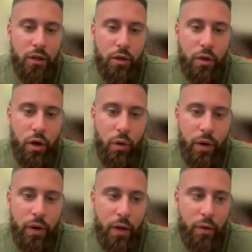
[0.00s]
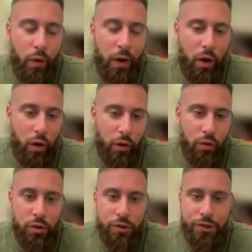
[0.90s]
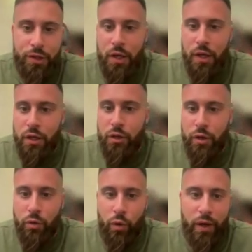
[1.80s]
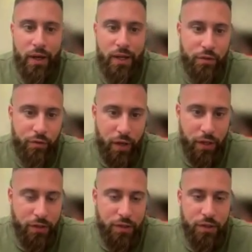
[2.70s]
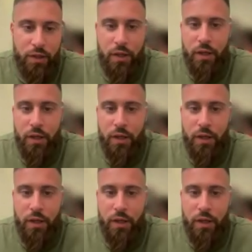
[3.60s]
You can go and write articles. You can organize events.